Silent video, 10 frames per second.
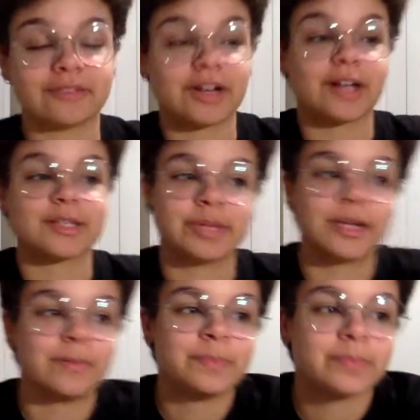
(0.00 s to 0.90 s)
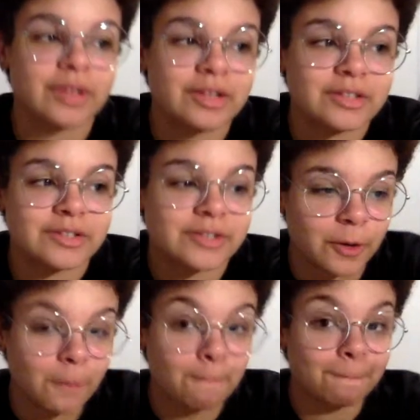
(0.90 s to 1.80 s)
cosplay. So,
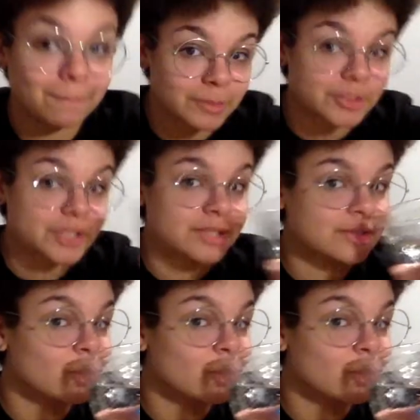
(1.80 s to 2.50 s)
let me just